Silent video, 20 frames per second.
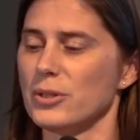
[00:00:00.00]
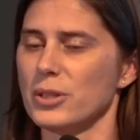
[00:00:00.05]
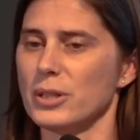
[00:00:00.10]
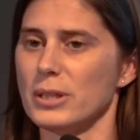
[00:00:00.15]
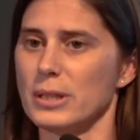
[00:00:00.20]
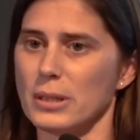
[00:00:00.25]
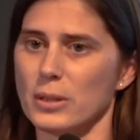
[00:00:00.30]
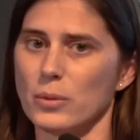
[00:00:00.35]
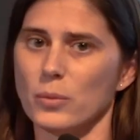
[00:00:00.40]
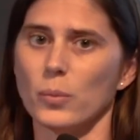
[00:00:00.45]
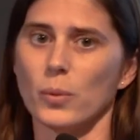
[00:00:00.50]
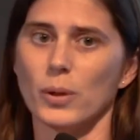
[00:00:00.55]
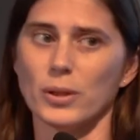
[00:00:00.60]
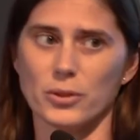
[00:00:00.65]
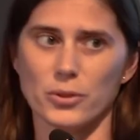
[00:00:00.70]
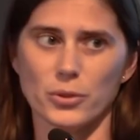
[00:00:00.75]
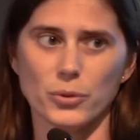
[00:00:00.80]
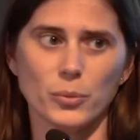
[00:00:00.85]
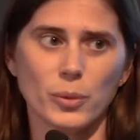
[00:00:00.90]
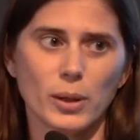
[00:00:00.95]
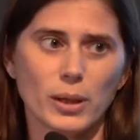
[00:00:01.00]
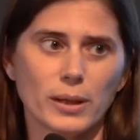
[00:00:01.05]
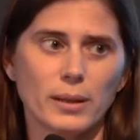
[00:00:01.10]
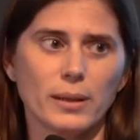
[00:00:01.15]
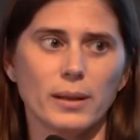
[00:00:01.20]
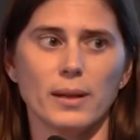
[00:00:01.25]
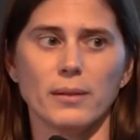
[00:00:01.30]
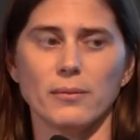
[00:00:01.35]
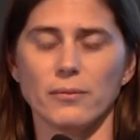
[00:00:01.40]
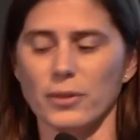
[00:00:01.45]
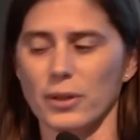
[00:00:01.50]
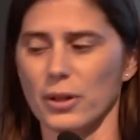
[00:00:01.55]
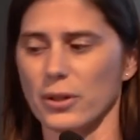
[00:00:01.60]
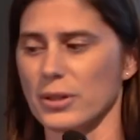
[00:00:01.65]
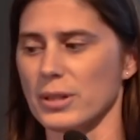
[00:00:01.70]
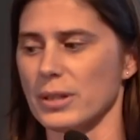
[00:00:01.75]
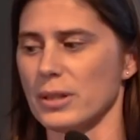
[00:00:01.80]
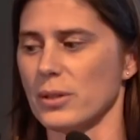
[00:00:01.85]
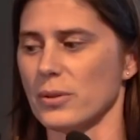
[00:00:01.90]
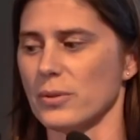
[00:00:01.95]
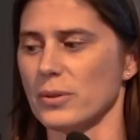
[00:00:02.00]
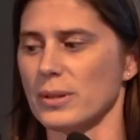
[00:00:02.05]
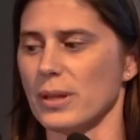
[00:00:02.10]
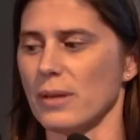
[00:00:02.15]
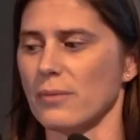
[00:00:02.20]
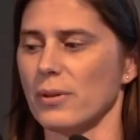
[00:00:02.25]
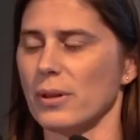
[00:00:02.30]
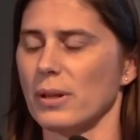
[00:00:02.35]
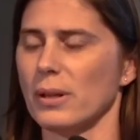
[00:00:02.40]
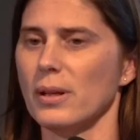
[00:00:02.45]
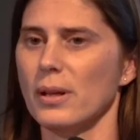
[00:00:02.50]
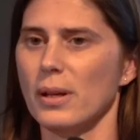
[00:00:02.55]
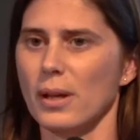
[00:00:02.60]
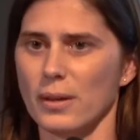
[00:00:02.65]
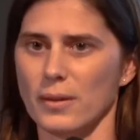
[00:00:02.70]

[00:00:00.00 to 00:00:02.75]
G T one twenty-one and V R C zero seven.